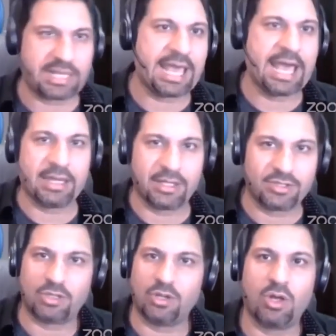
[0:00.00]
and
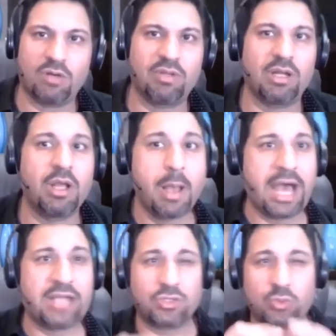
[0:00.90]
mechanics and all of that.
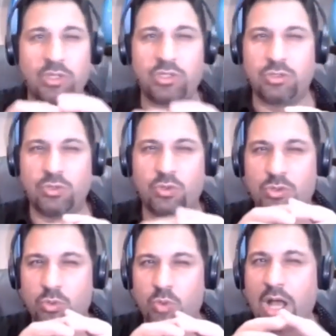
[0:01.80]
I just want you to
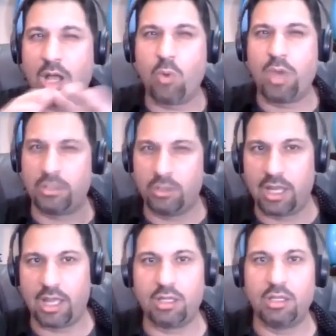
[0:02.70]
to walk away
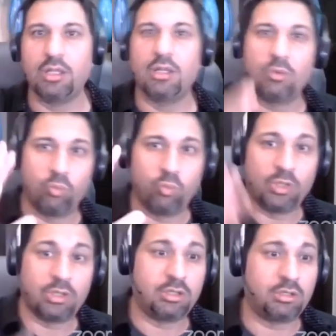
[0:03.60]
today
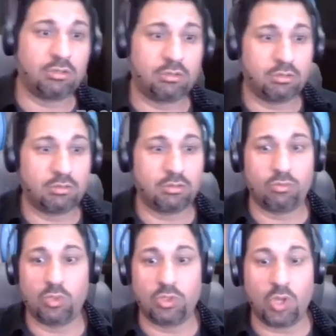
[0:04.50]
with
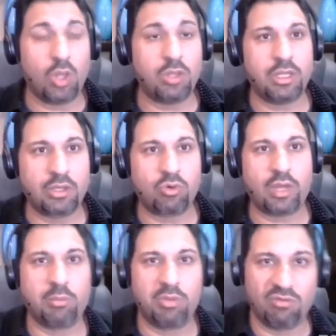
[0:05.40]
with all the
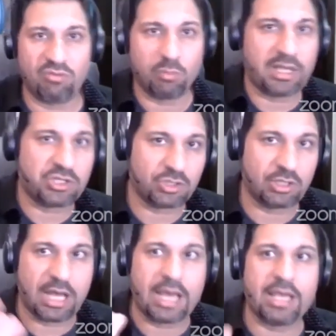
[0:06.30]
incredible
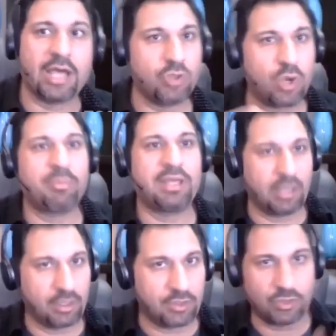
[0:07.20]
information. I, I know I'm
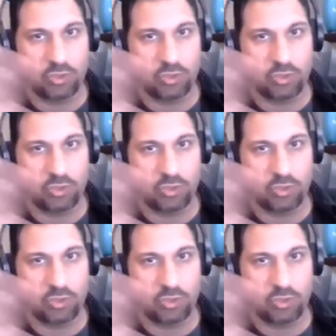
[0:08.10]
going to